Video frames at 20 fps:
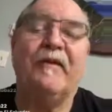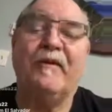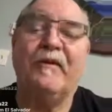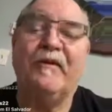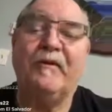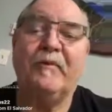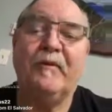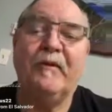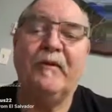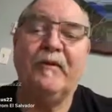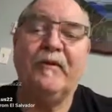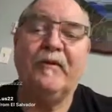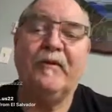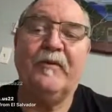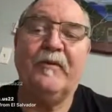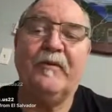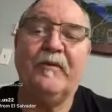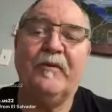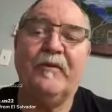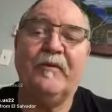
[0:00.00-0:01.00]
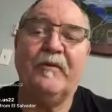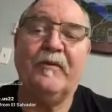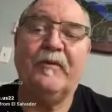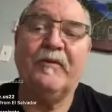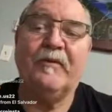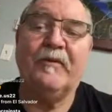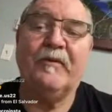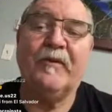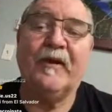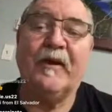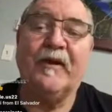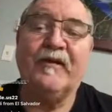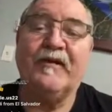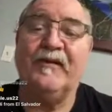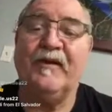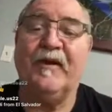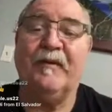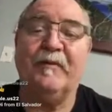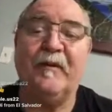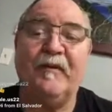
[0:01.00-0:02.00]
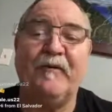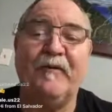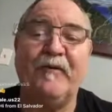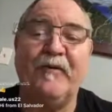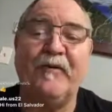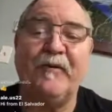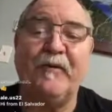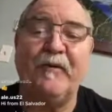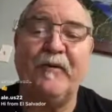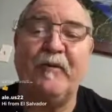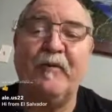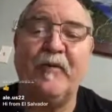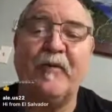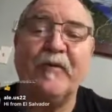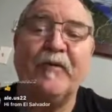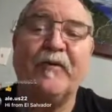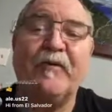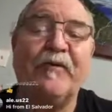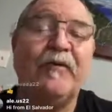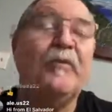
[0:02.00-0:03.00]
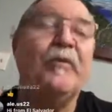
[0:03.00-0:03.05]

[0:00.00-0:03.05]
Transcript: I've always been,